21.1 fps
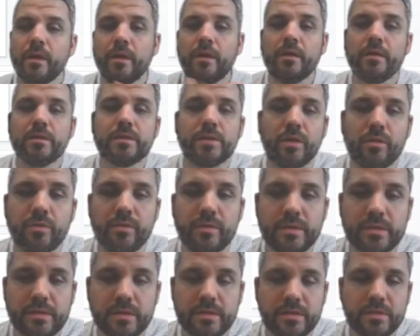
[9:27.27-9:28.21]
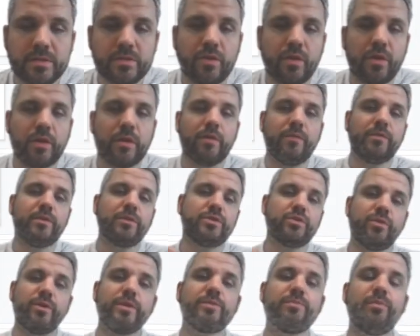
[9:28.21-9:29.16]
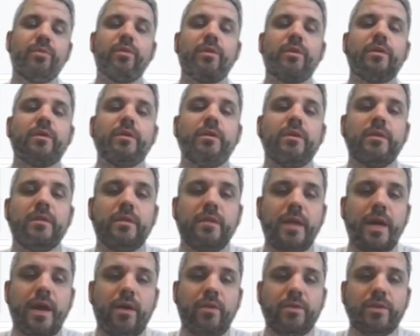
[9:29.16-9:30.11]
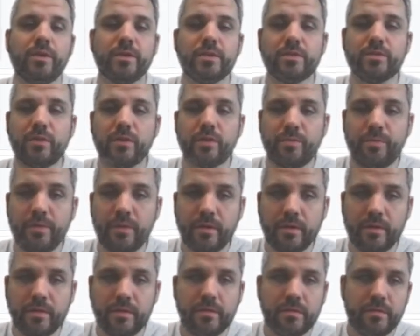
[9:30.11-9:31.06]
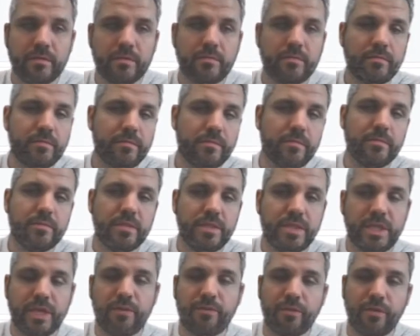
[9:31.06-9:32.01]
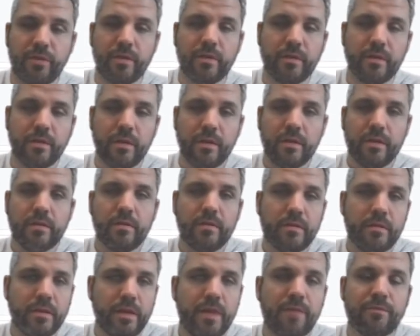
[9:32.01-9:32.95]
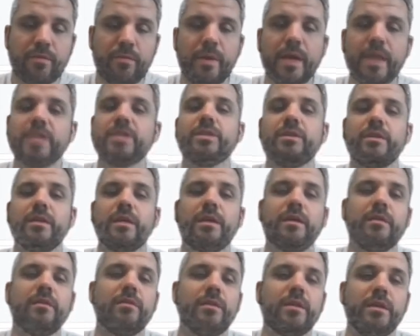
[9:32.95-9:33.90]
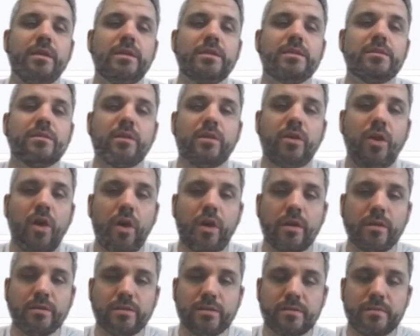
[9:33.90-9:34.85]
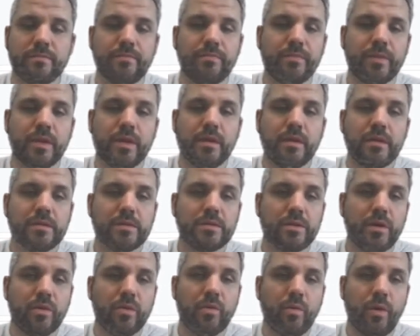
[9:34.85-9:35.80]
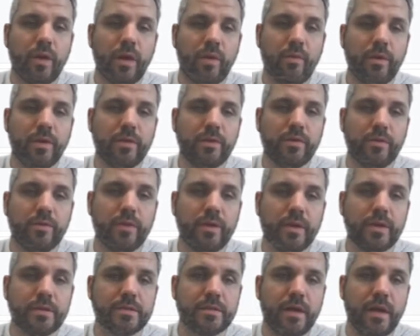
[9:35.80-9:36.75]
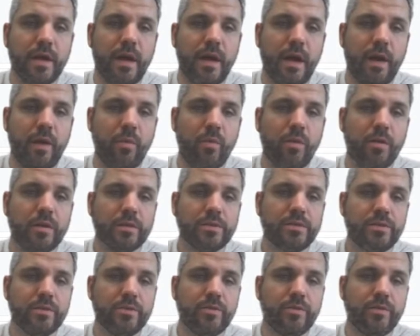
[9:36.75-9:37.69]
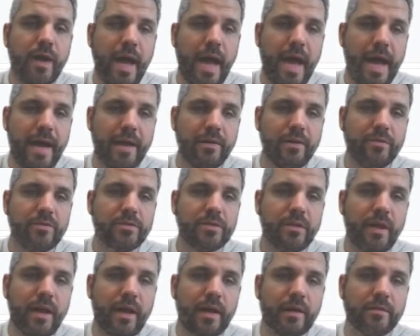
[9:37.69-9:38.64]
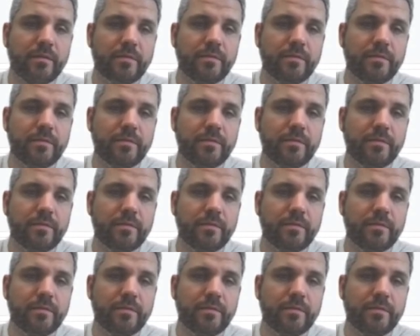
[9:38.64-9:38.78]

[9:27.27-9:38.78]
So this is the start of your choice board. Now you can start to put different information in these cards. So what I want to do is I want to add a new slide.